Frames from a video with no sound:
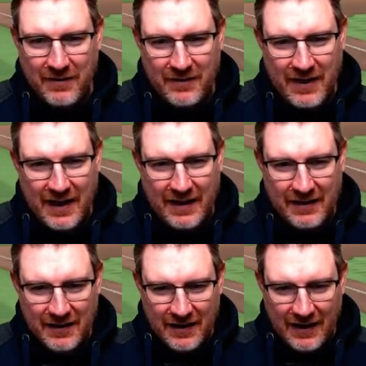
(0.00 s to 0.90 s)
in the day,
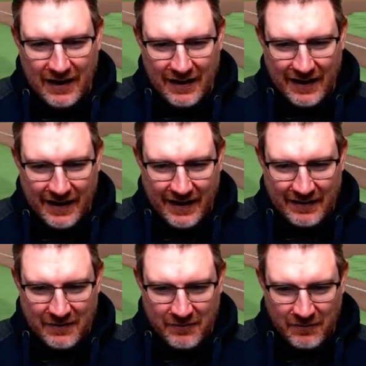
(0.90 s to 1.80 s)
uh,
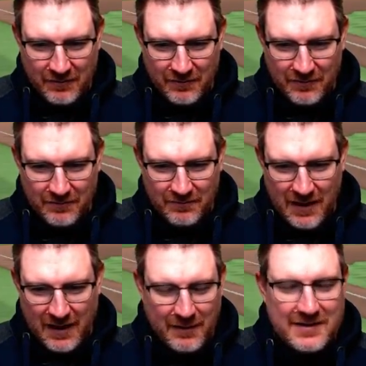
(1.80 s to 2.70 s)

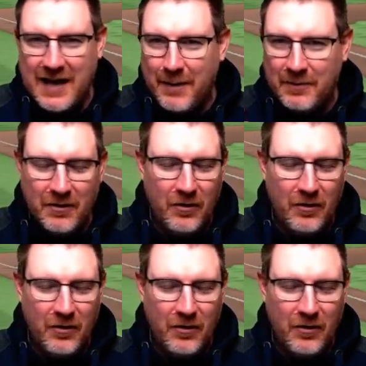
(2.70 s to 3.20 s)
maybe it's happened a